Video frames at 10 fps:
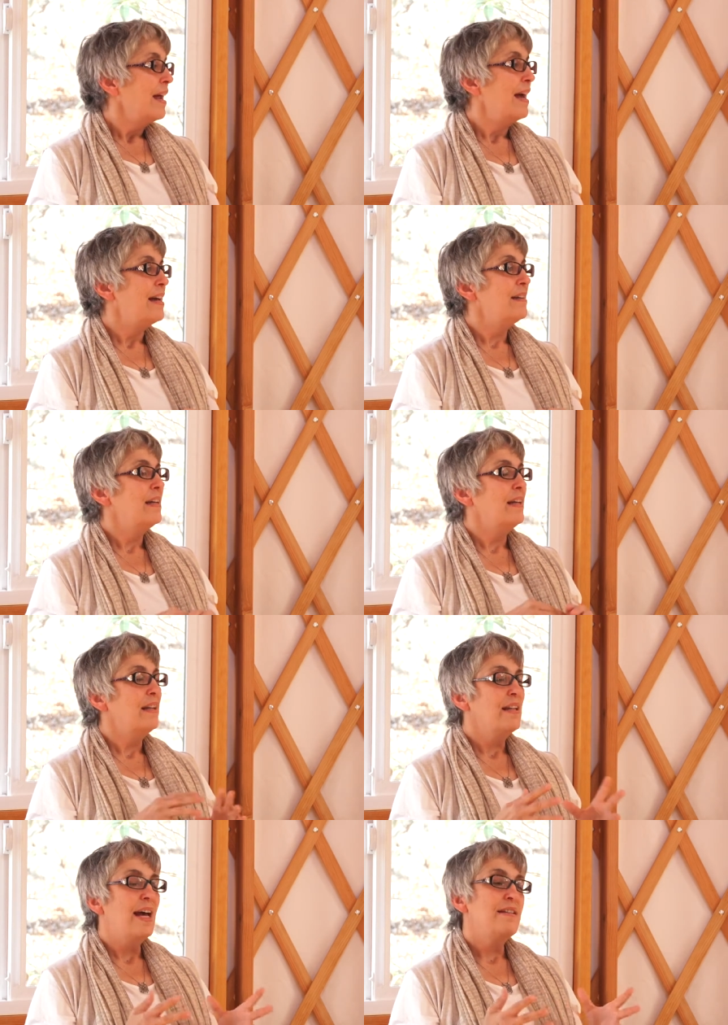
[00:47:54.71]
And
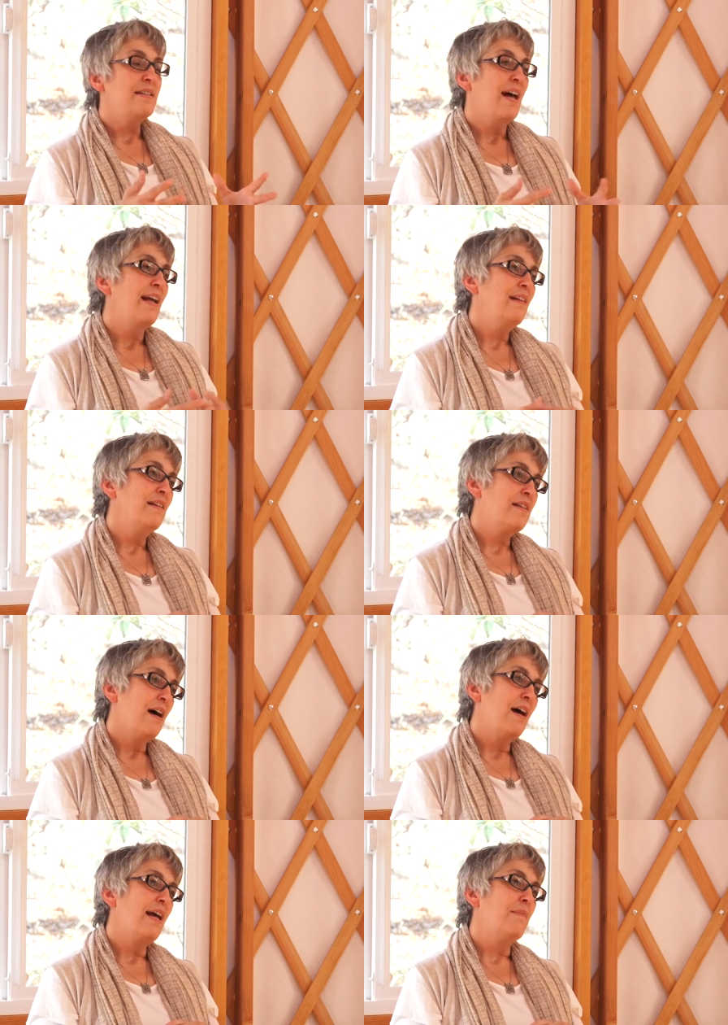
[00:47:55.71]
in that silent
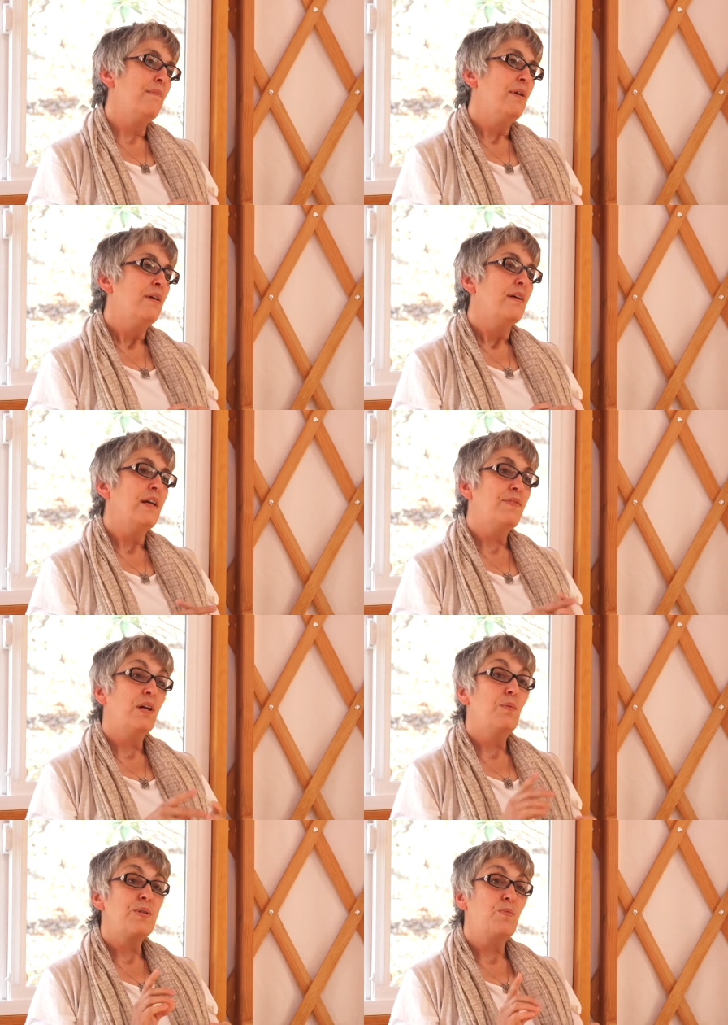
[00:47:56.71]
time, if
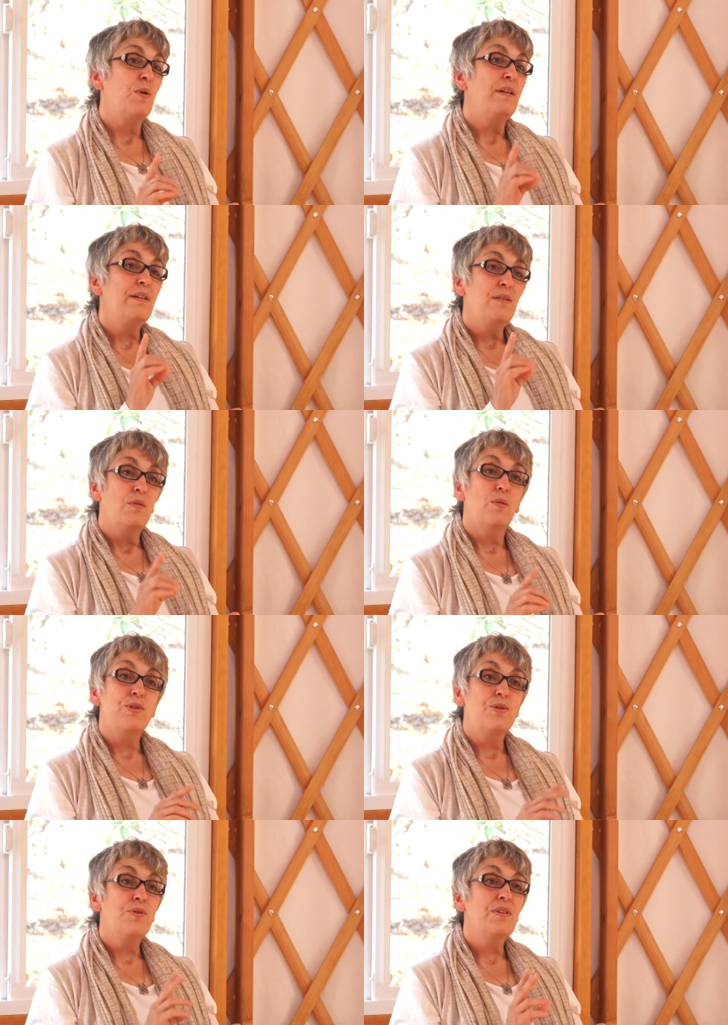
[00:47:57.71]
there was one or
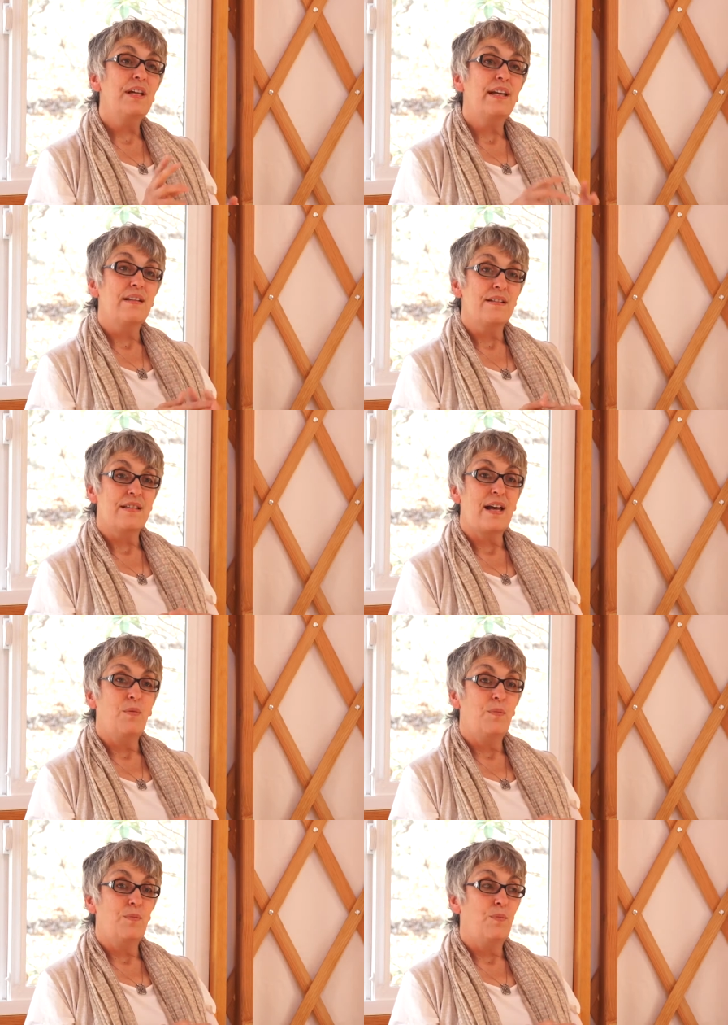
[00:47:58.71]
two things that
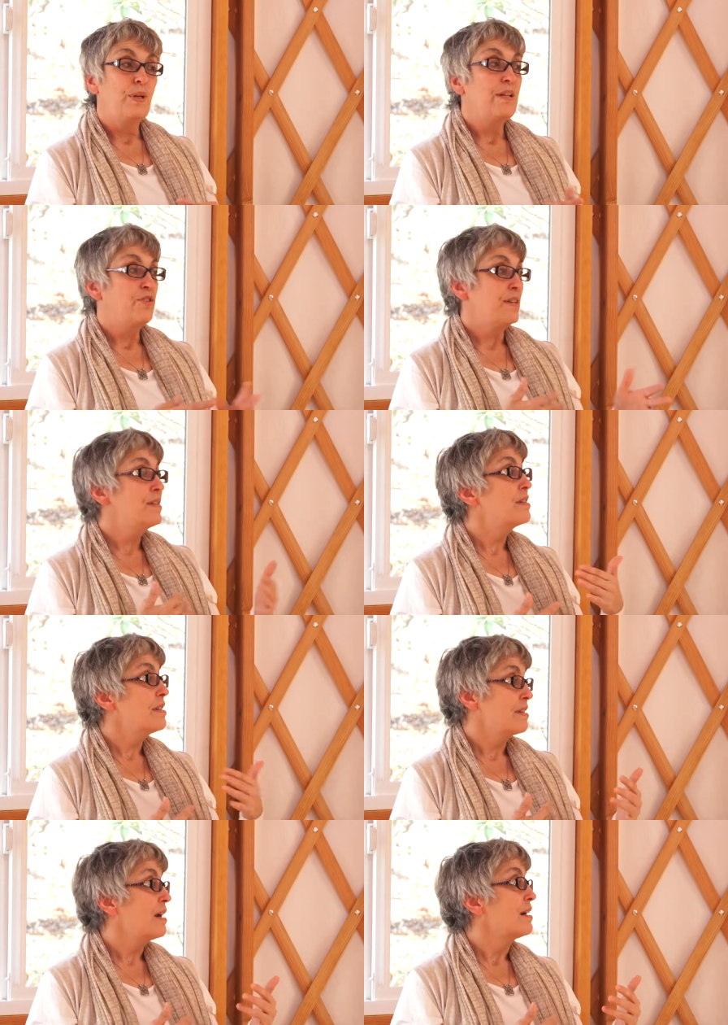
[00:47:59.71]
we just
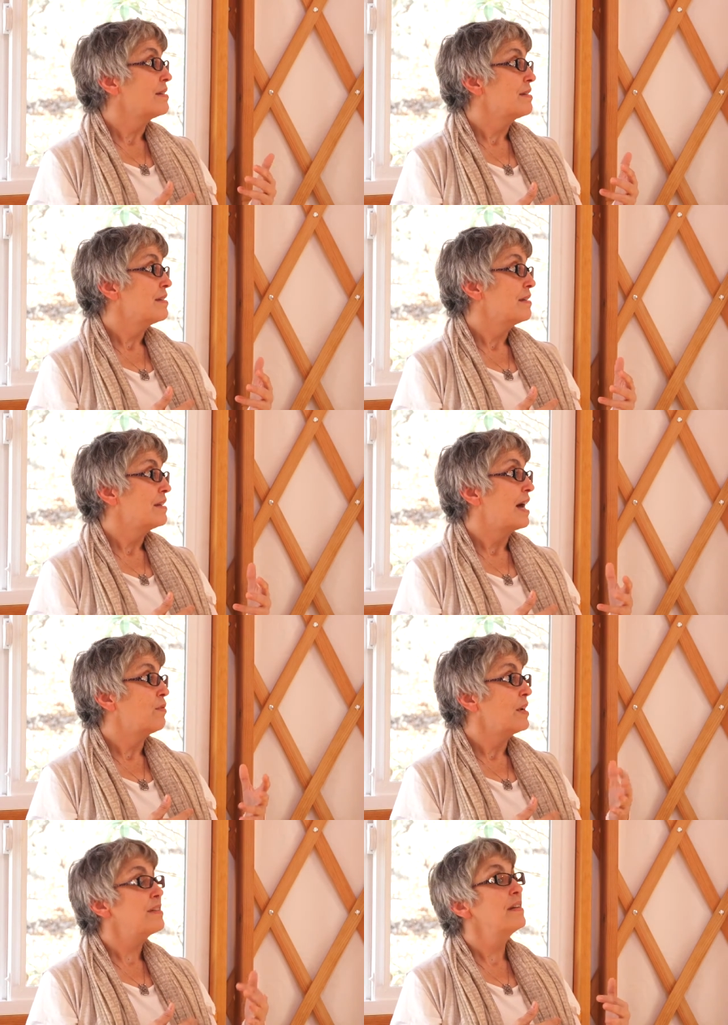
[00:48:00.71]
discussed
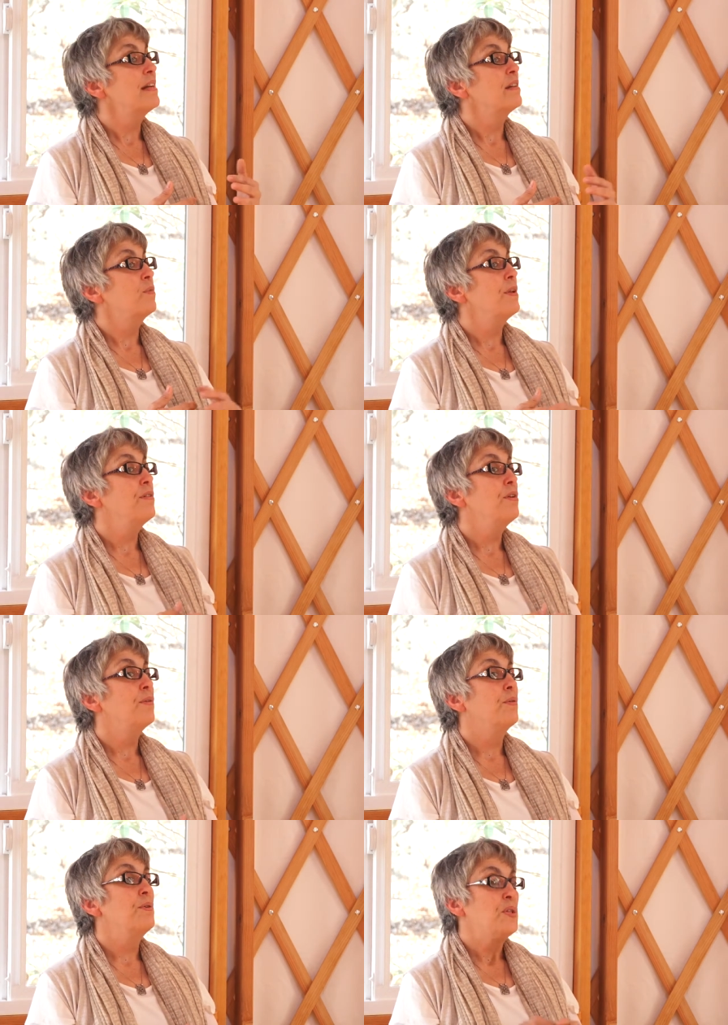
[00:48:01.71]
that resonated with you,